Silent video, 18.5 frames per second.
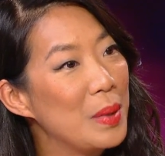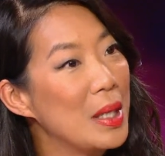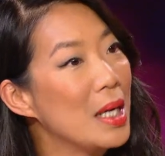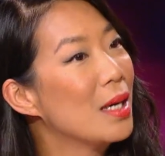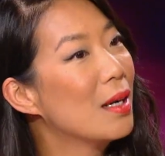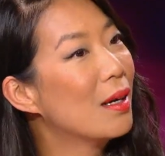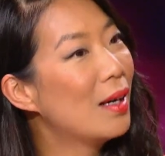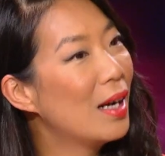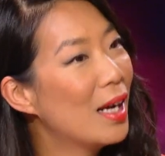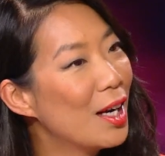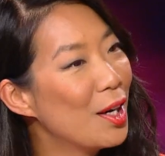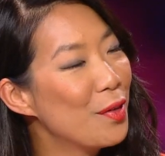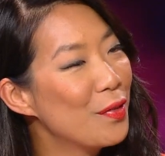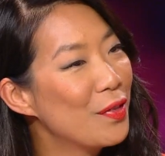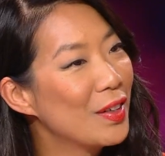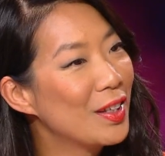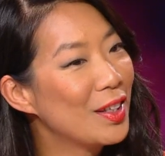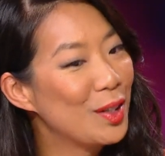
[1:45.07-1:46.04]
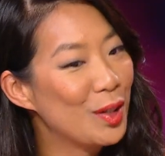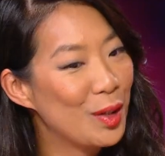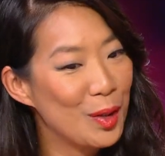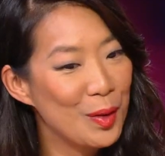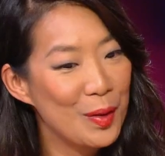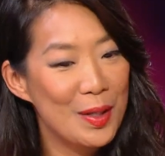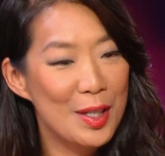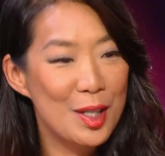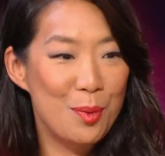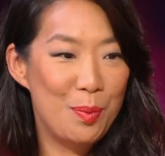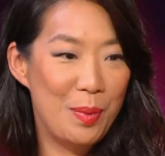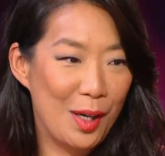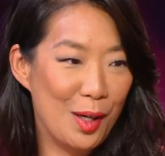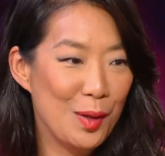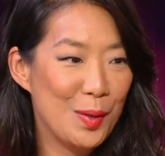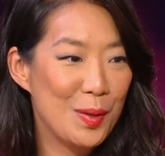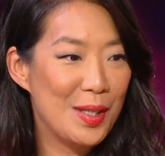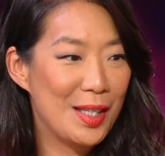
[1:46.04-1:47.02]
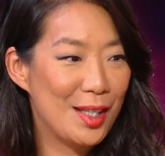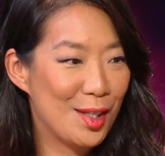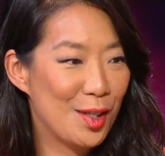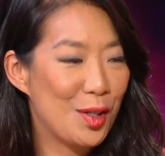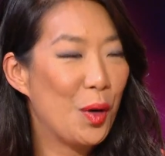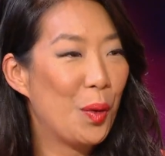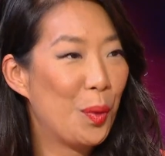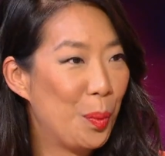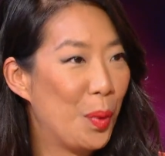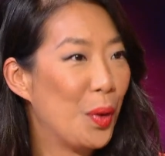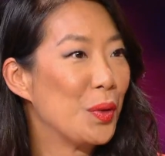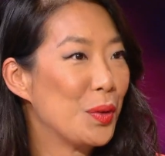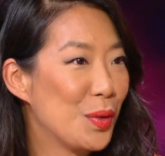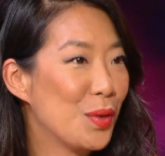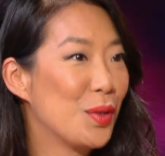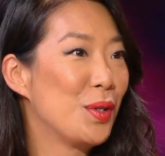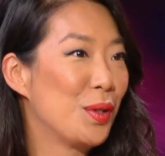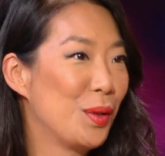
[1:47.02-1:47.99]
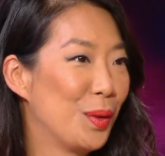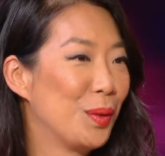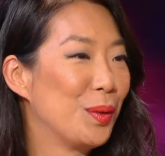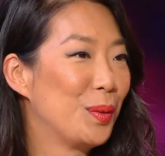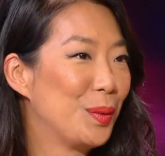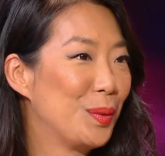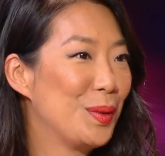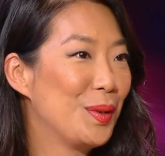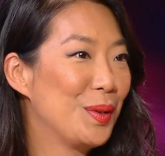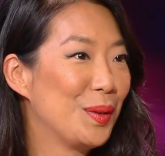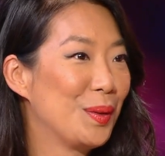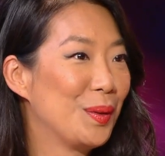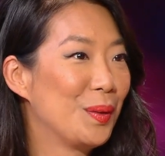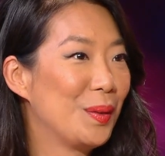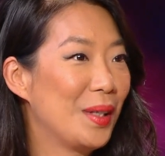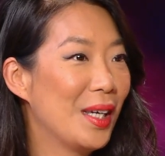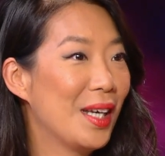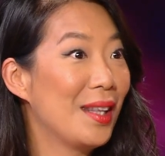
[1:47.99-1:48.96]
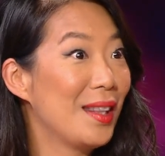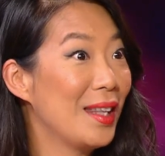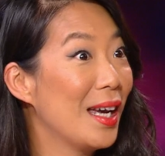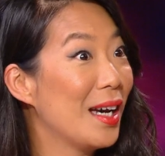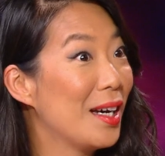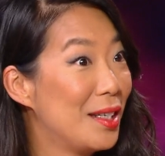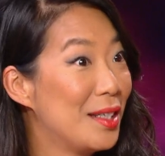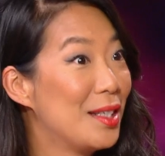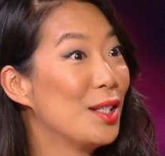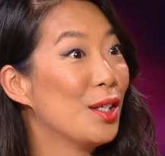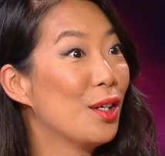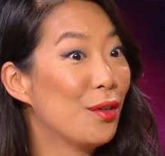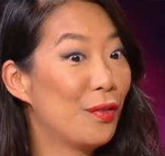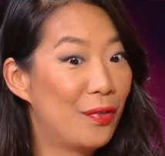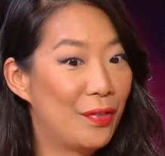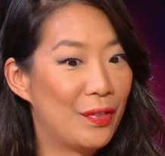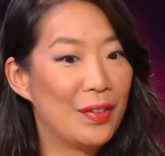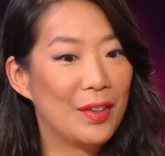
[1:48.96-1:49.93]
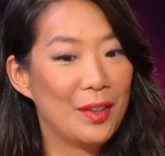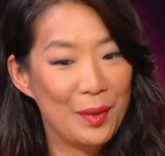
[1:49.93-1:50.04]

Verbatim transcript: being alive, you know, it's because it's opposed to to yeah the idea of